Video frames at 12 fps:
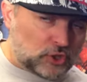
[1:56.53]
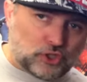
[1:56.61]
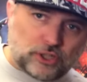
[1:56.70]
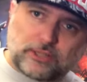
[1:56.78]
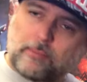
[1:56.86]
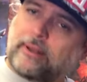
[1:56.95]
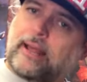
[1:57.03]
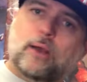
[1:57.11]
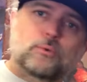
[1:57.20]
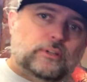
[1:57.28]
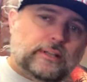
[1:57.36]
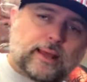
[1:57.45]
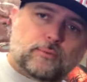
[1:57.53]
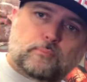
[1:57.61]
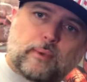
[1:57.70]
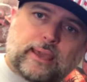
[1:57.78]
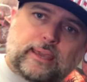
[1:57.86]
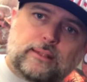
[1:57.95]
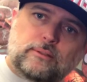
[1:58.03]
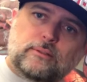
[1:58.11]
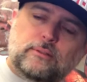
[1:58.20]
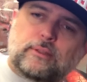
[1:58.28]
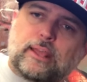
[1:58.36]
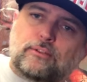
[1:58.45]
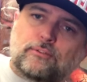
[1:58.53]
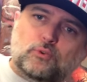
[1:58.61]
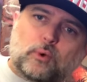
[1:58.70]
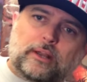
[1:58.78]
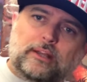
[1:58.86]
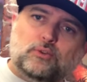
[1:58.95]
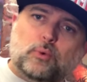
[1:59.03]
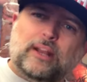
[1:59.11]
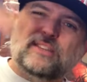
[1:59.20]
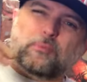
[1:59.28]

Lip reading: just come out now, was announced back in the end of 2020,